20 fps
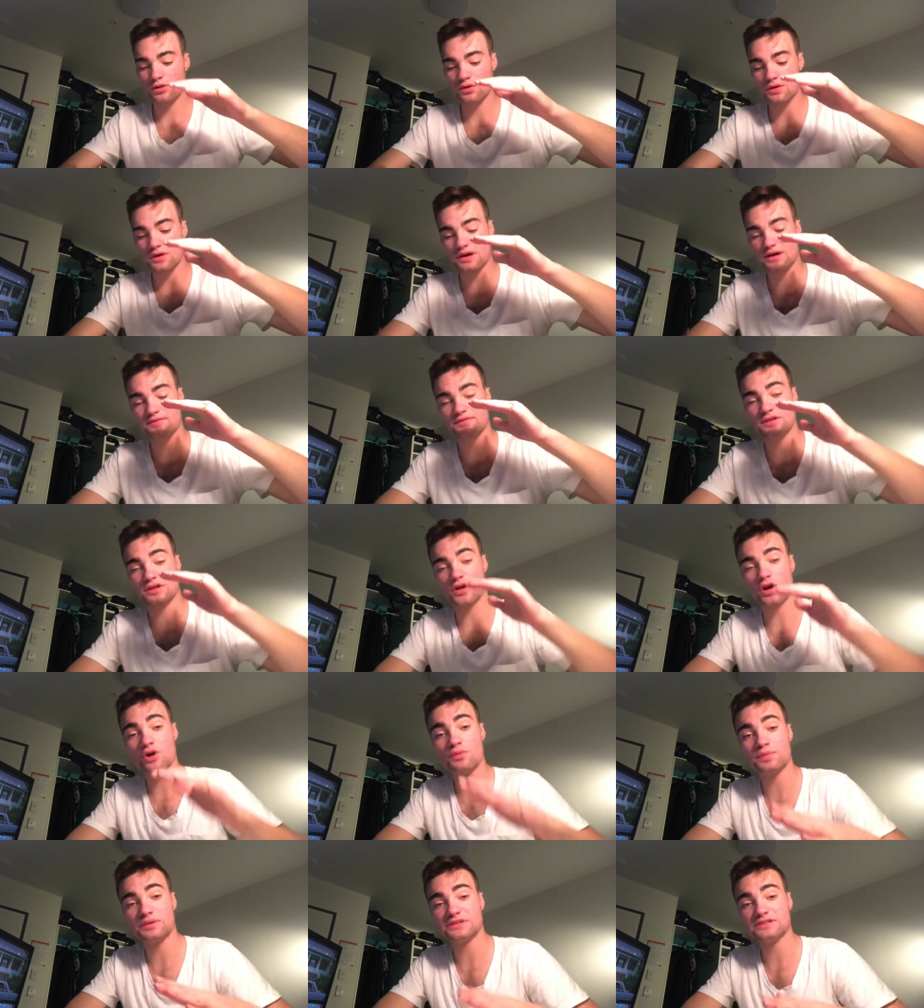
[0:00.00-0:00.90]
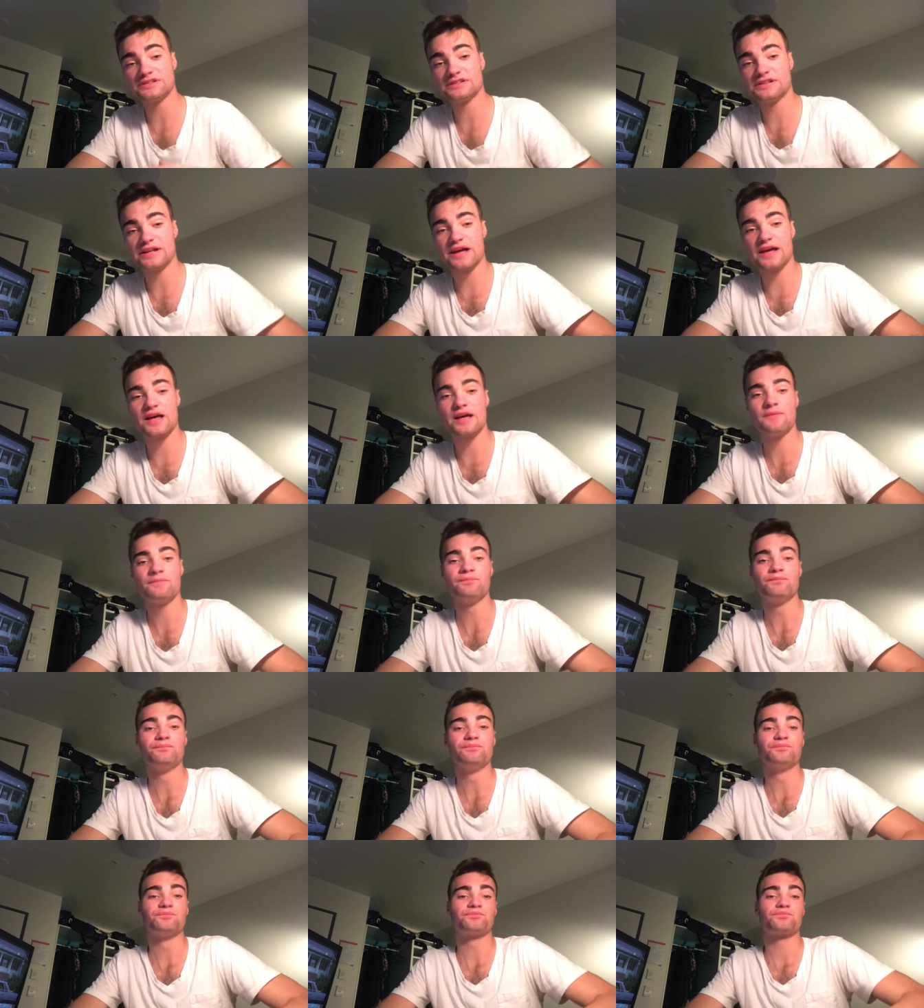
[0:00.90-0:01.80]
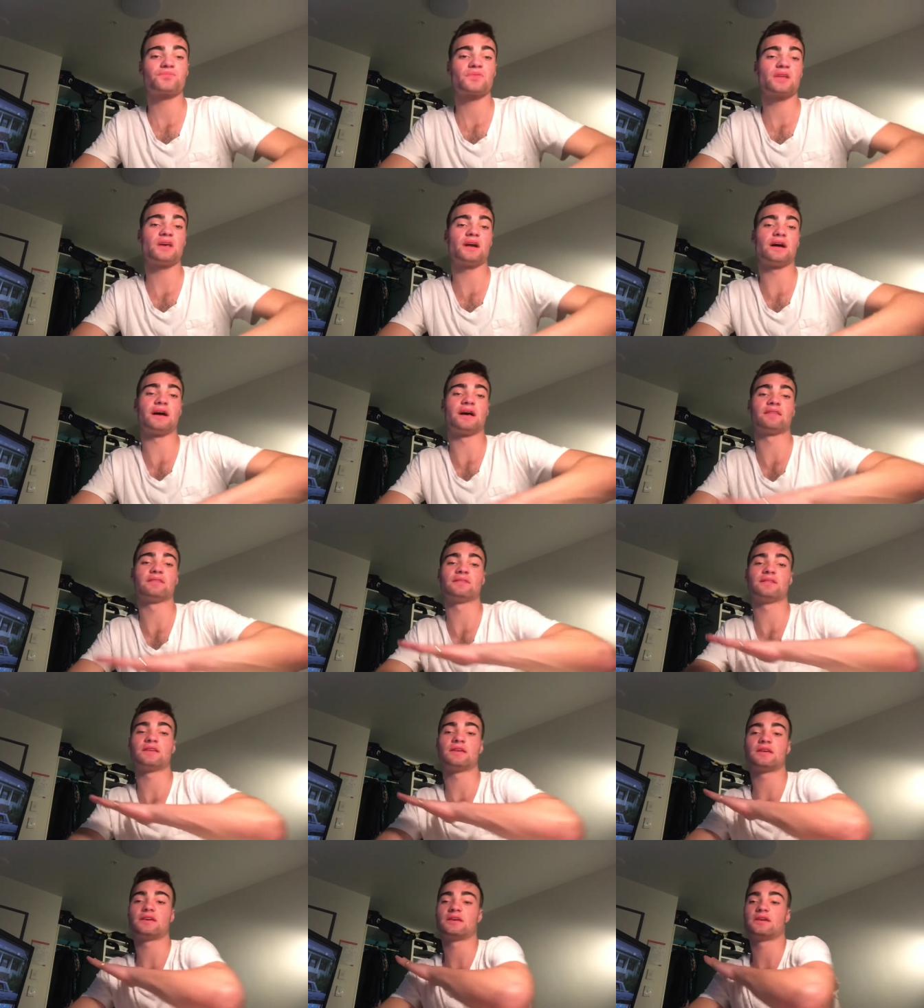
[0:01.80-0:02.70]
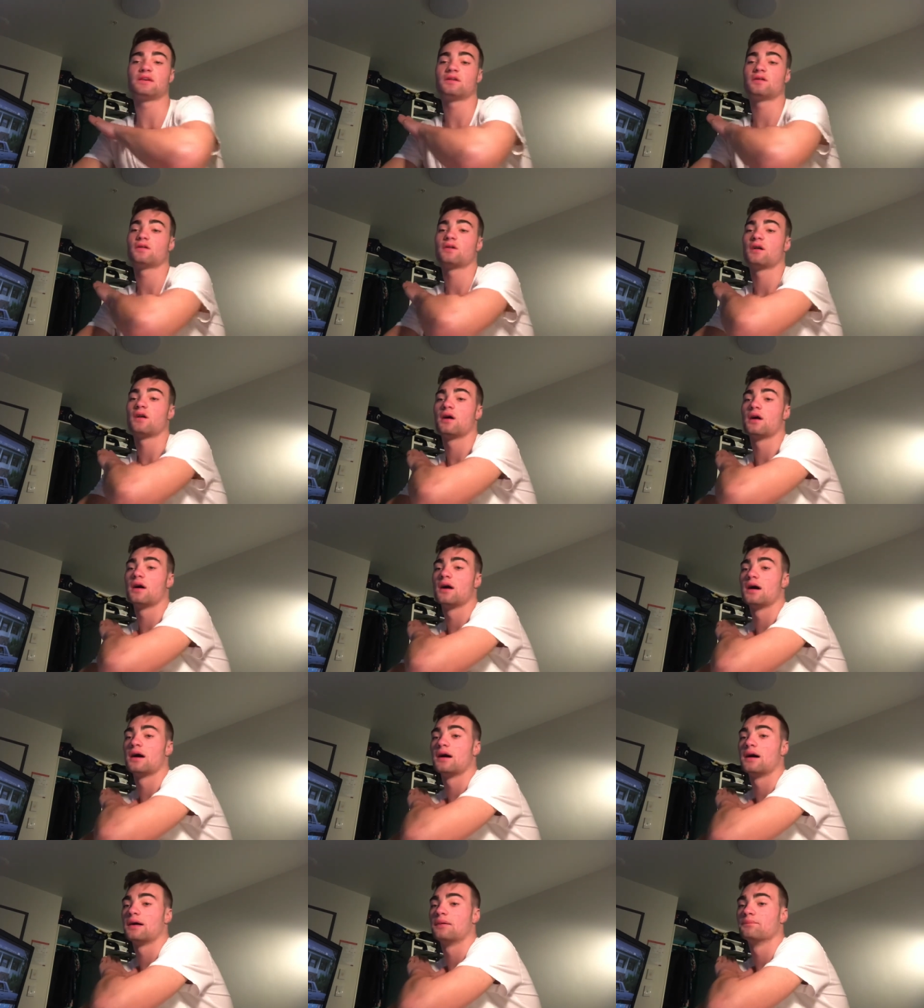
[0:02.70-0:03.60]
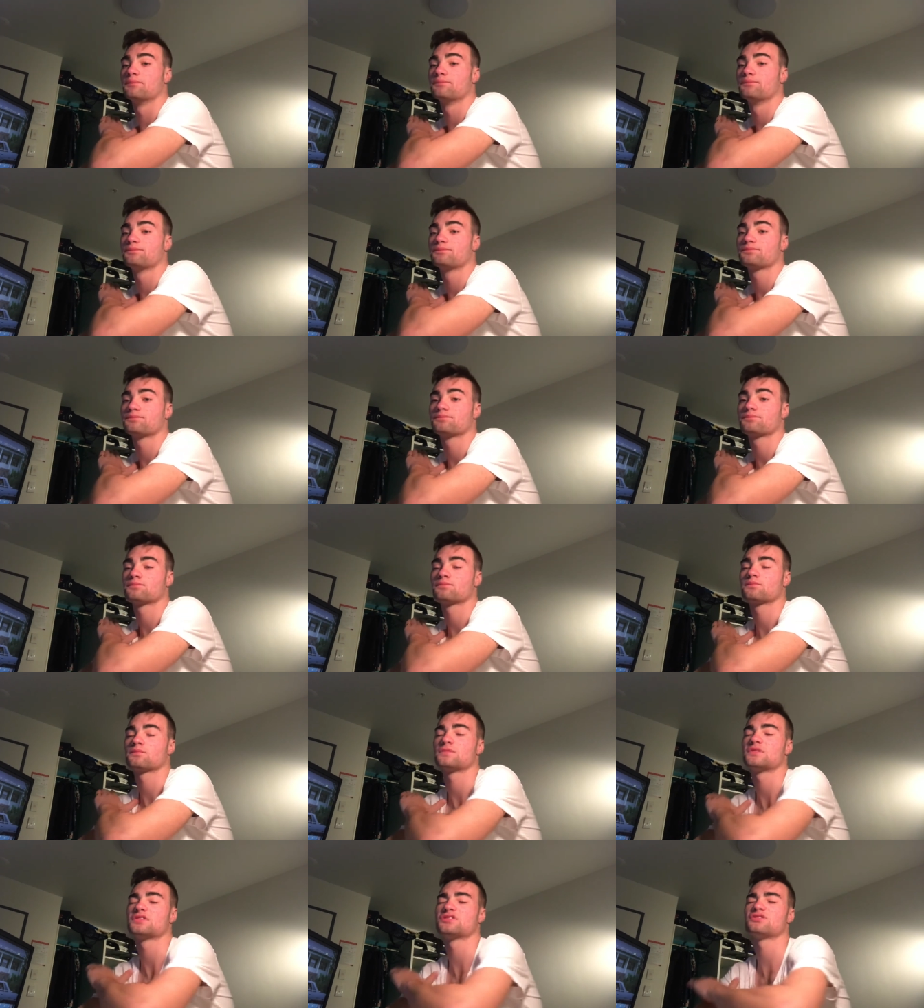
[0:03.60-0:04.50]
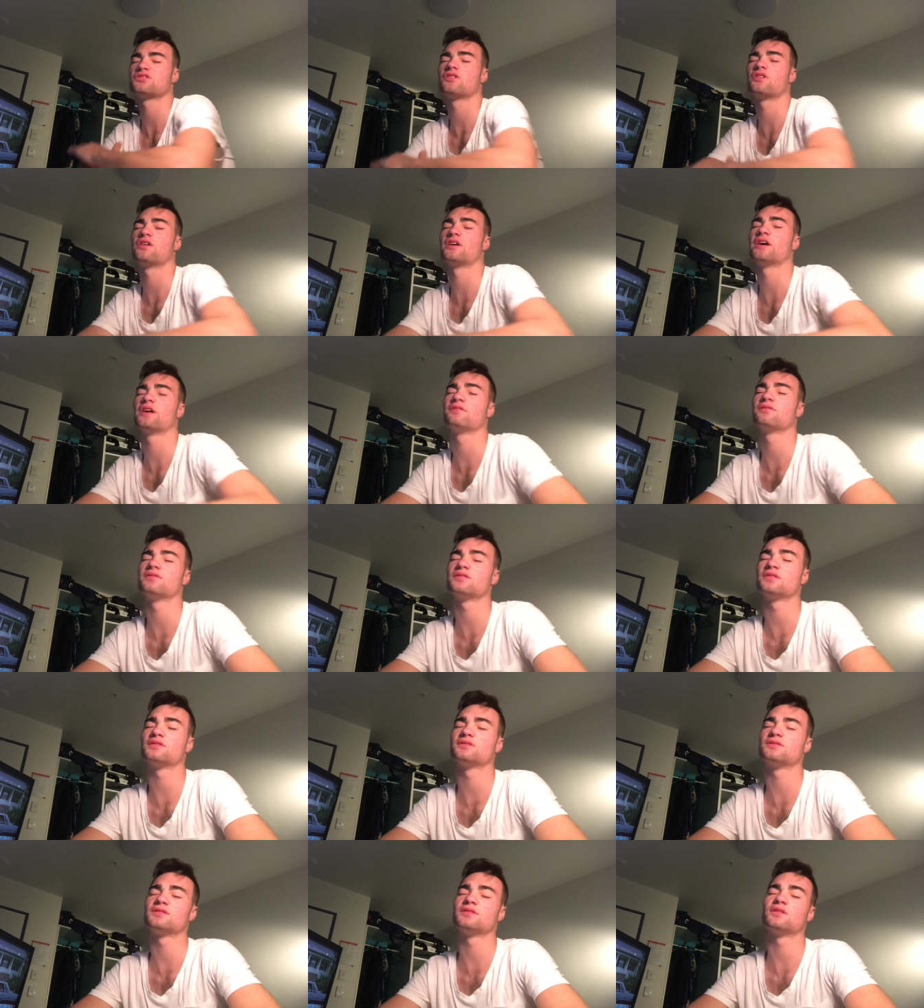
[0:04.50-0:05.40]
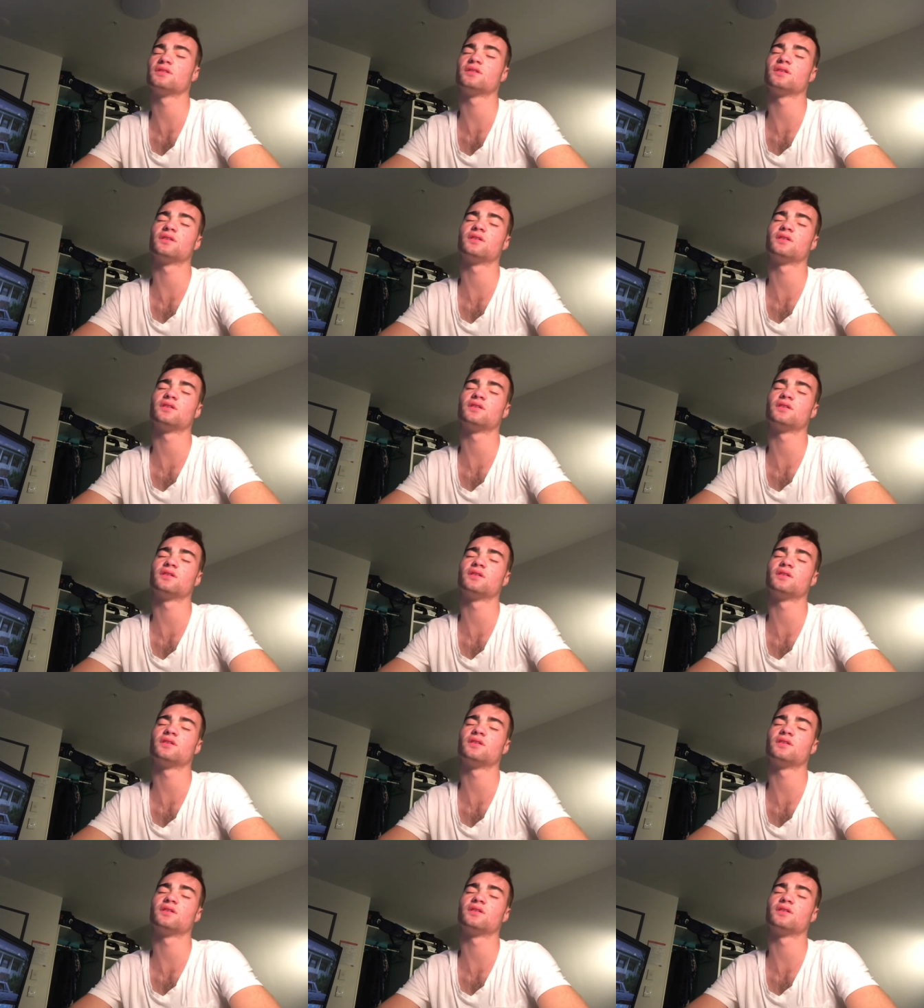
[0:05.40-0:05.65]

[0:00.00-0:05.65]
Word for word: you have the open snare and the. Um, sorry, I've, uh,